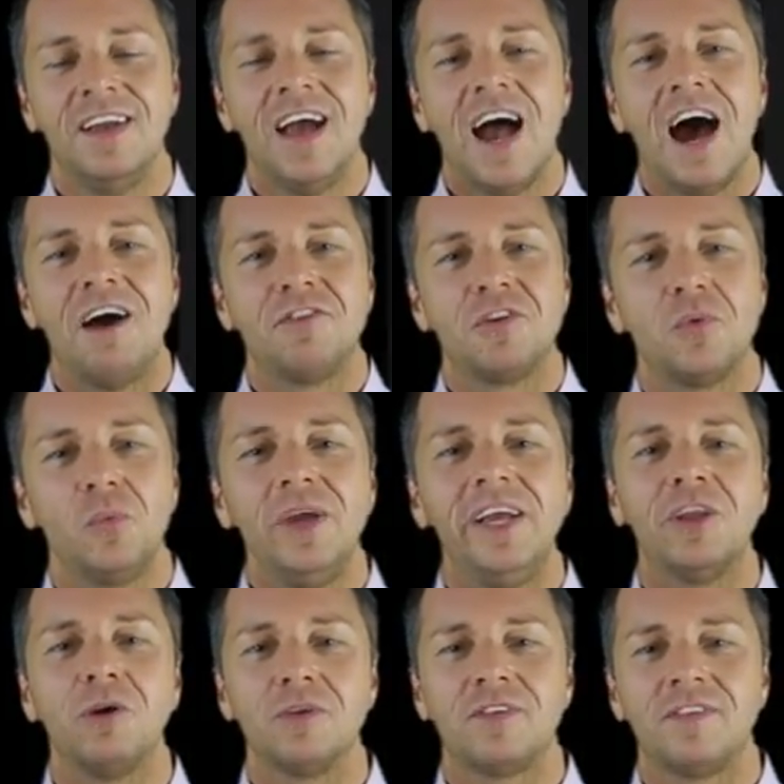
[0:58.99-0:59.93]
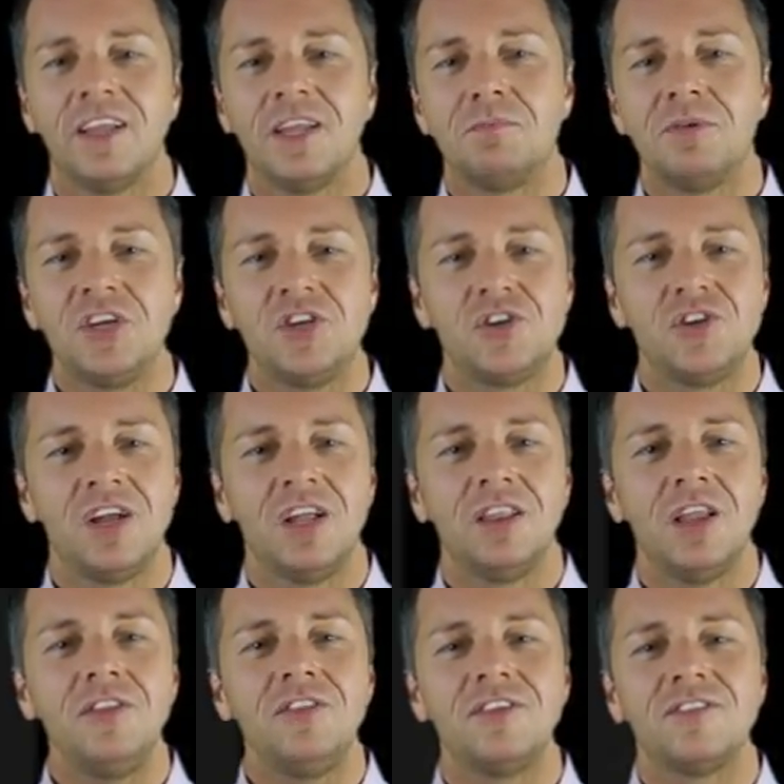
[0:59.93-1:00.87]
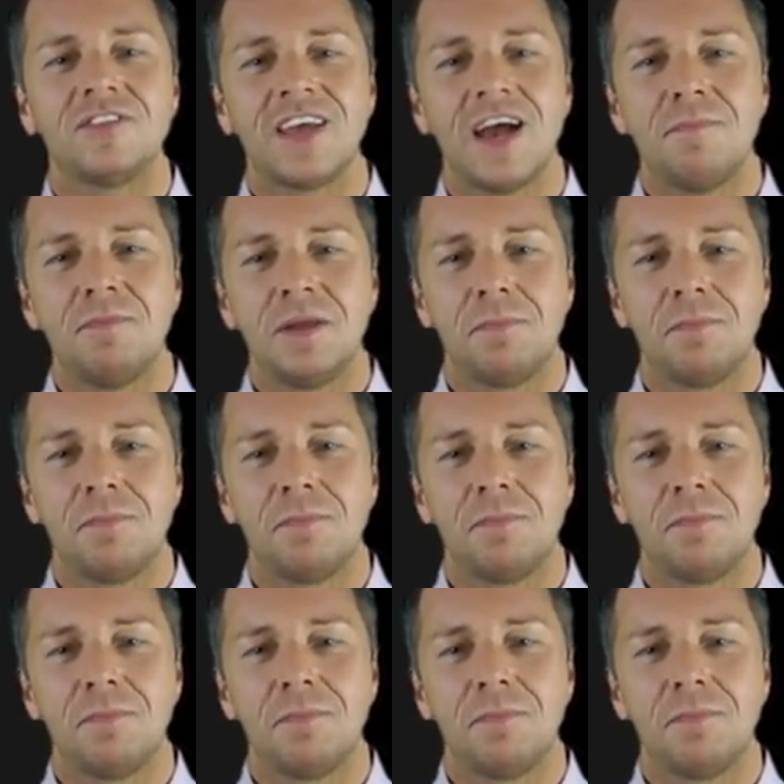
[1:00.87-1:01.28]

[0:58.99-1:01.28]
After a week-long celebration, London's Cabaret